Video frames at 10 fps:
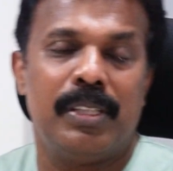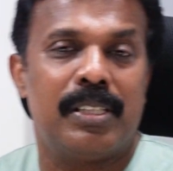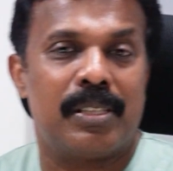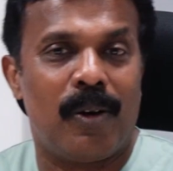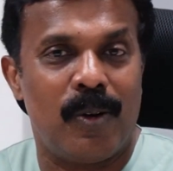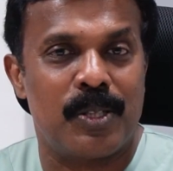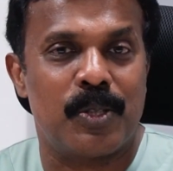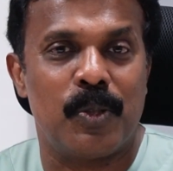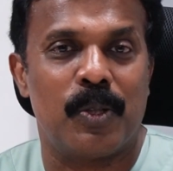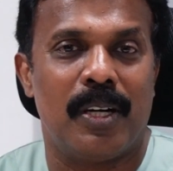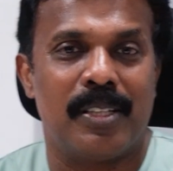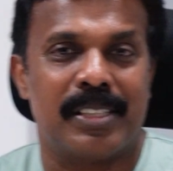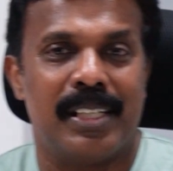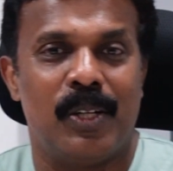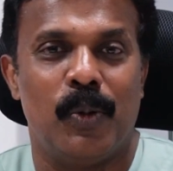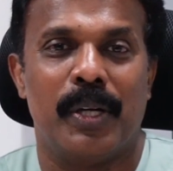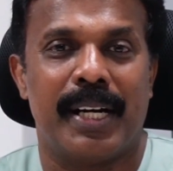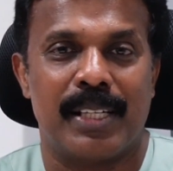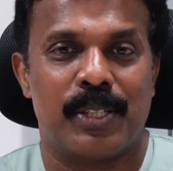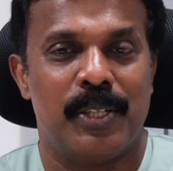this also cause the lower
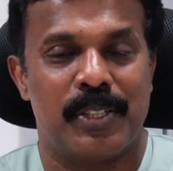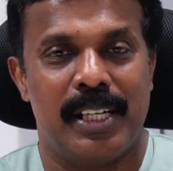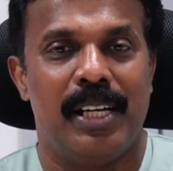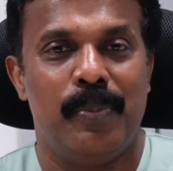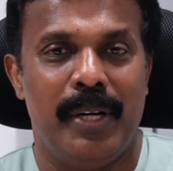gastrointestinal